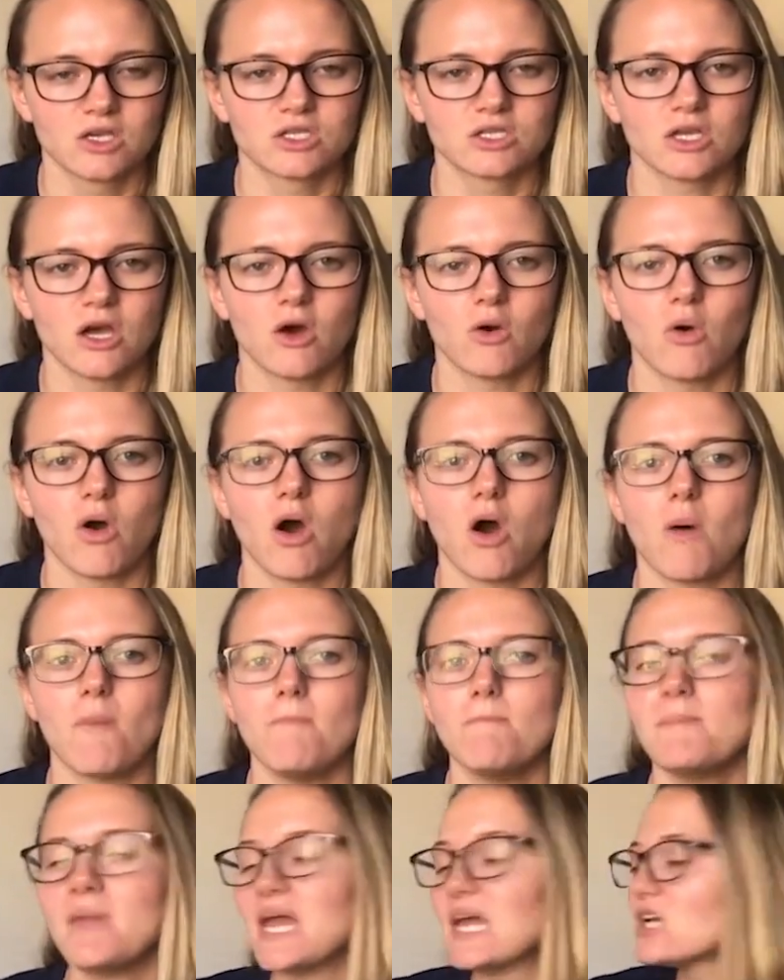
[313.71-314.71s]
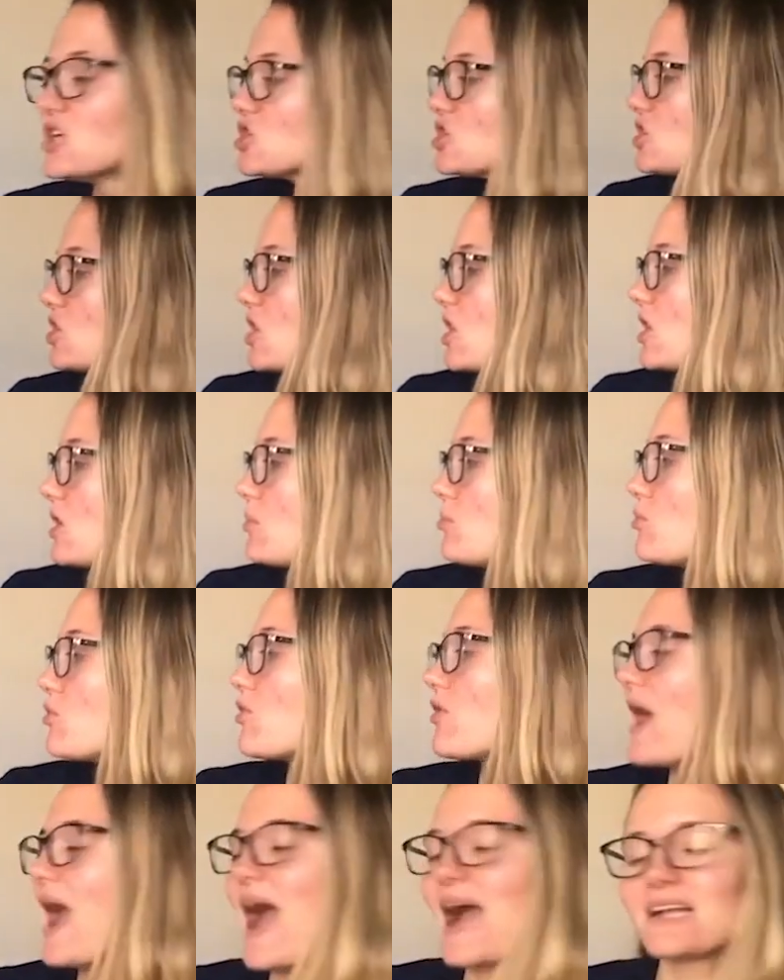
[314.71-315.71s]
So make sure,
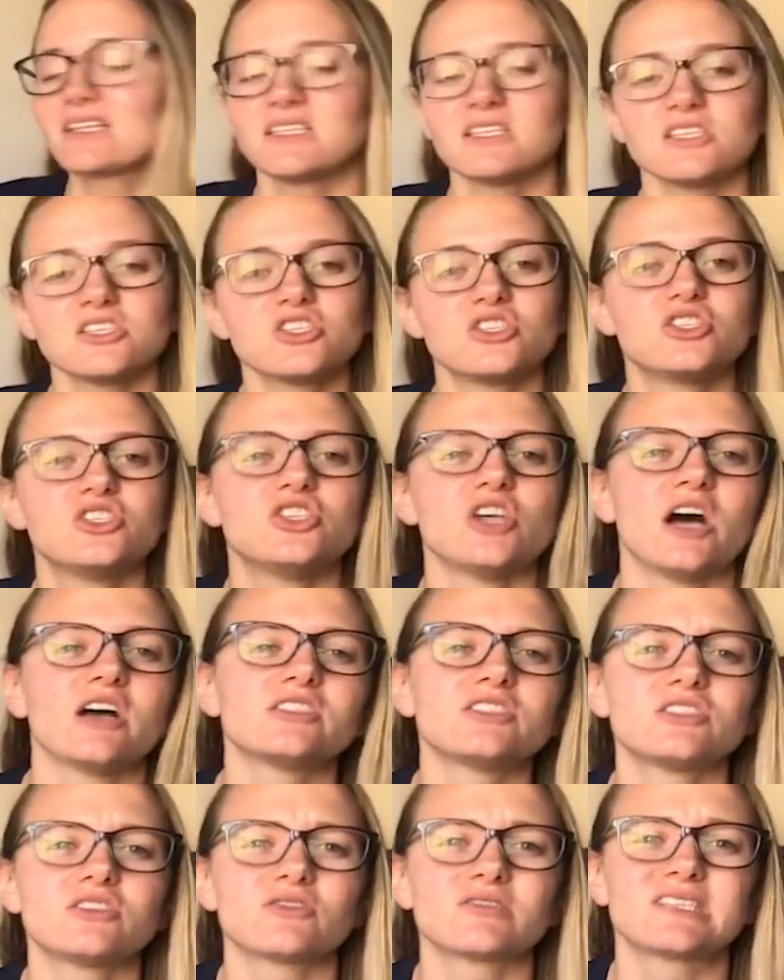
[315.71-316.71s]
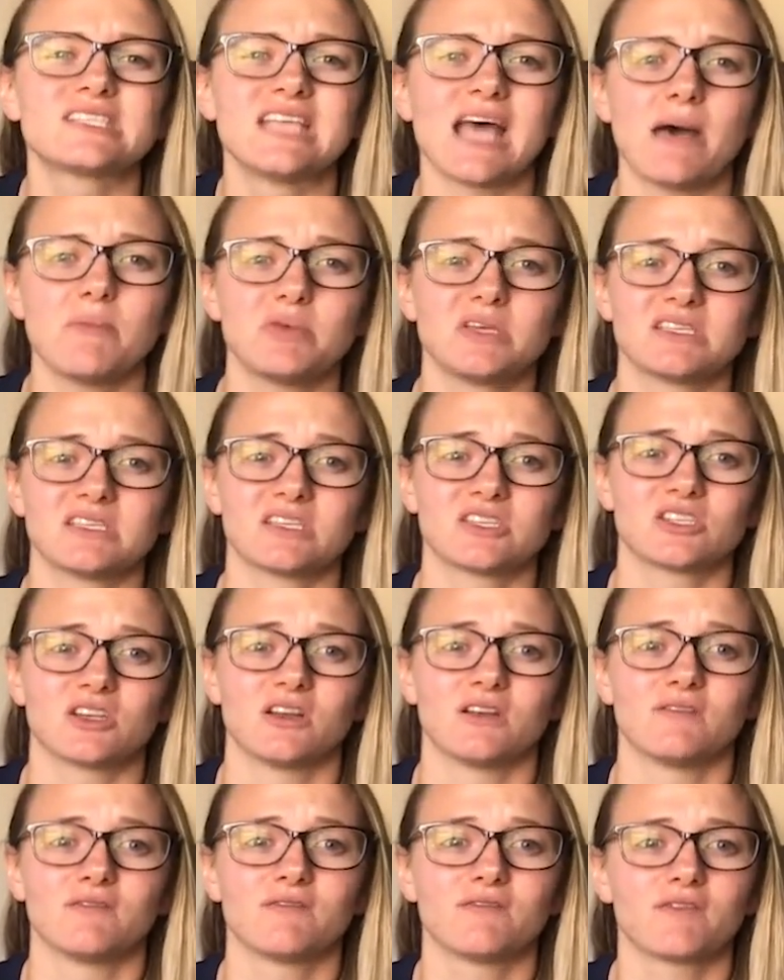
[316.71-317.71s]
practice just your set
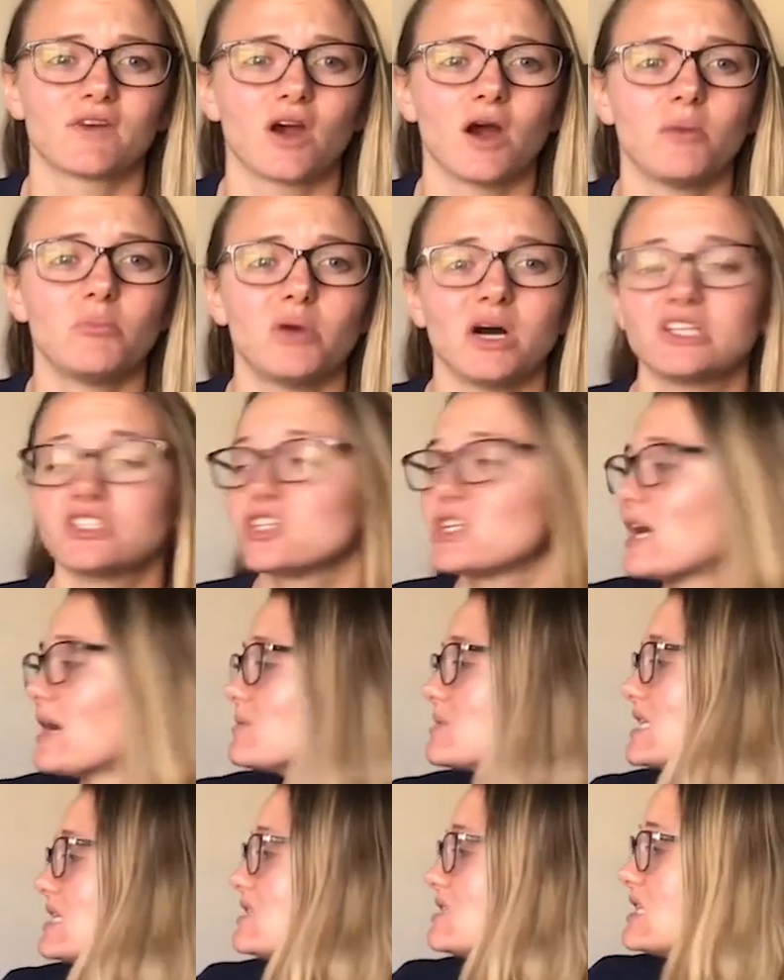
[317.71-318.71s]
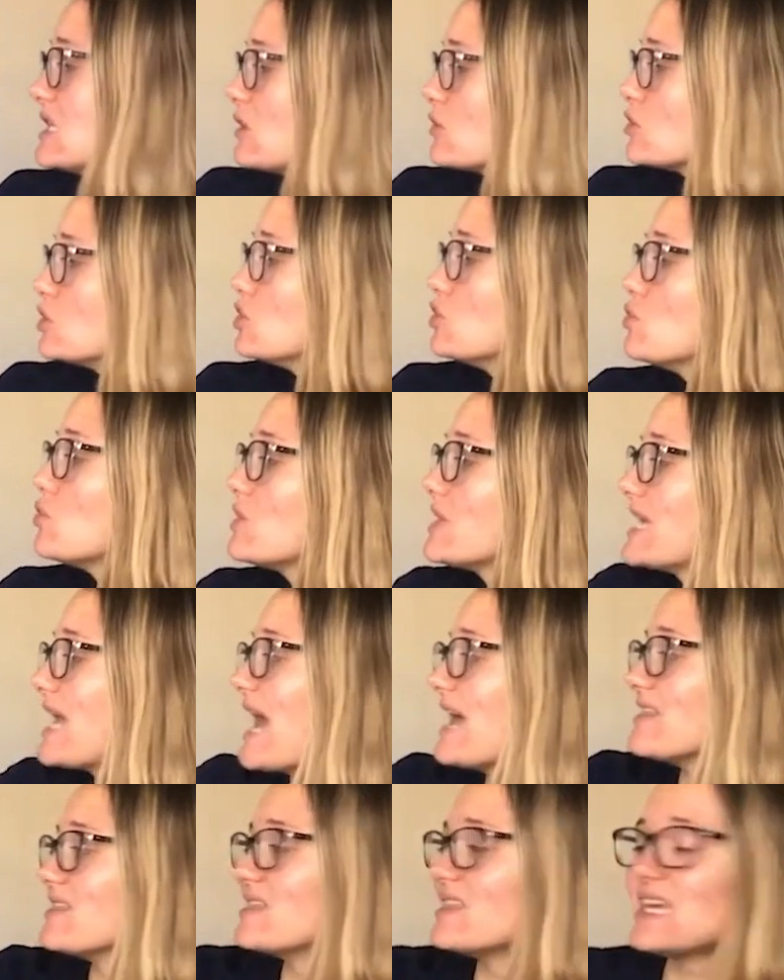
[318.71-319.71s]
position for a bunch of times until you
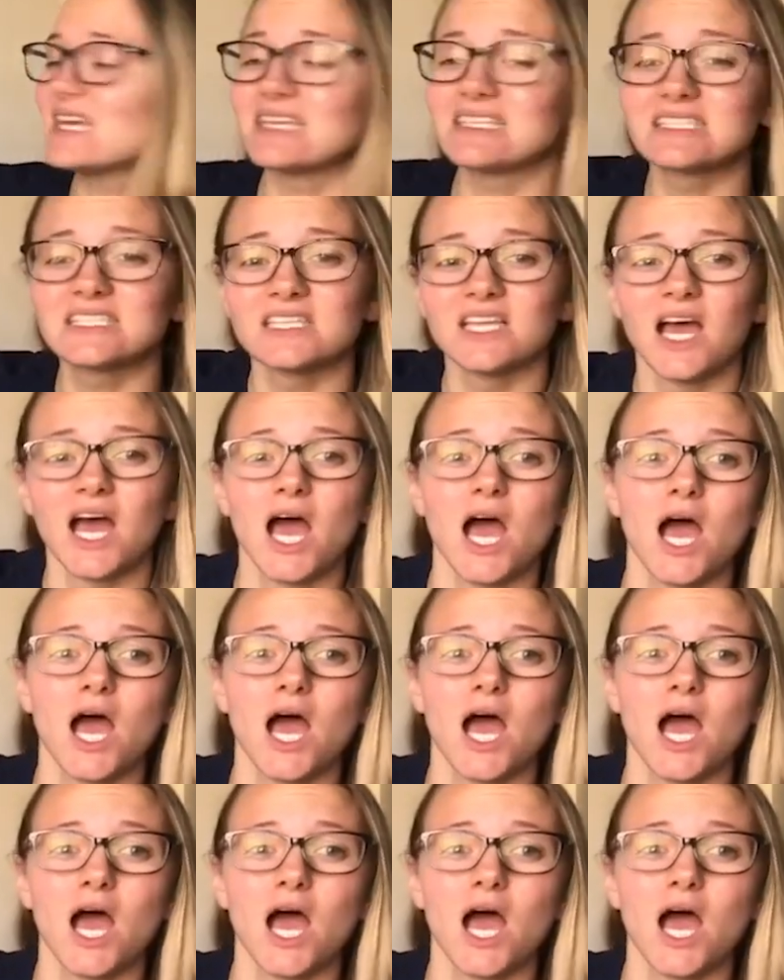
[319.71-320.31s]
get this